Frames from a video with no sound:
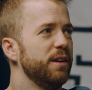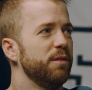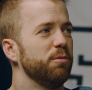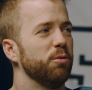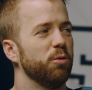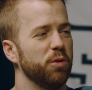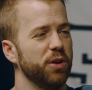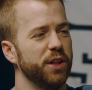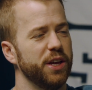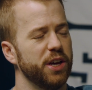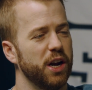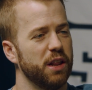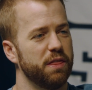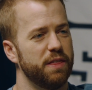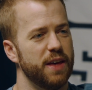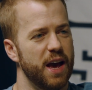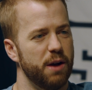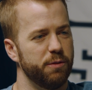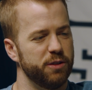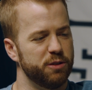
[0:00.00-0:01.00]
We're really good at
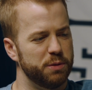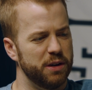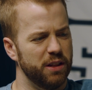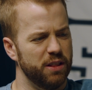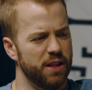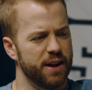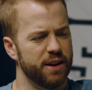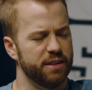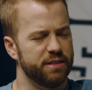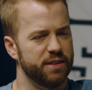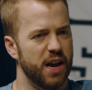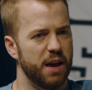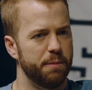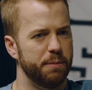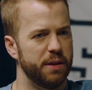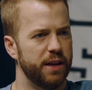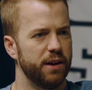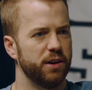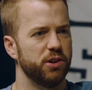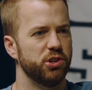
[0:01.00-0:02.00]
that. We spend a lot of
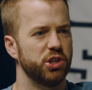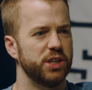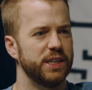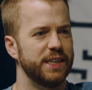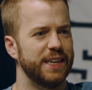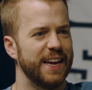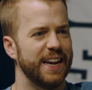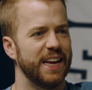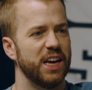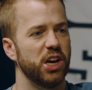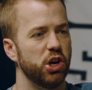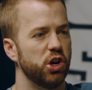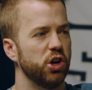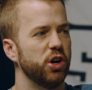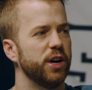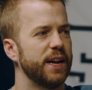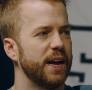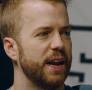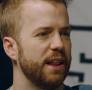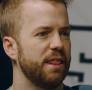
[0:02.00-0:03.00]
time and energy getting
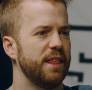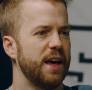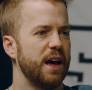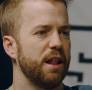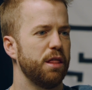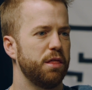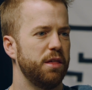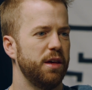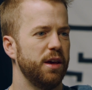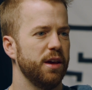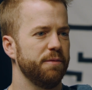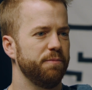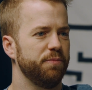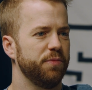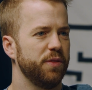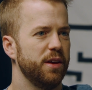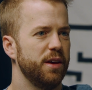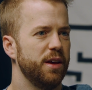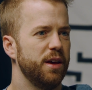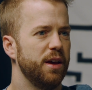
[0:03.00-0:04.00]
good at that thing,
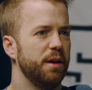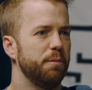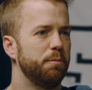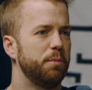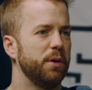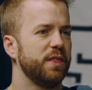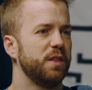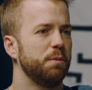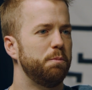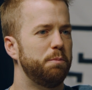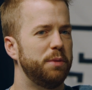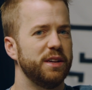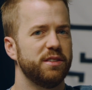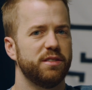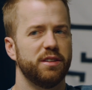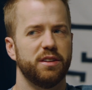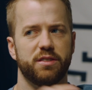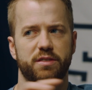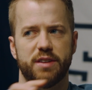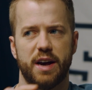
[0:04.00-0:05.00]
but the
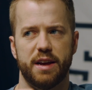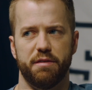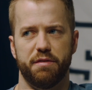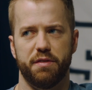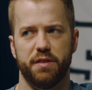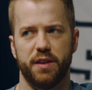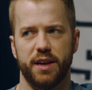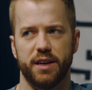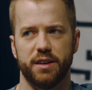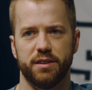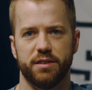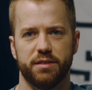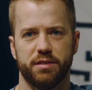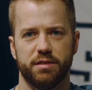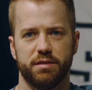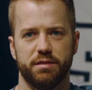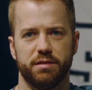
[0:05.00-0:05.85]
business side of things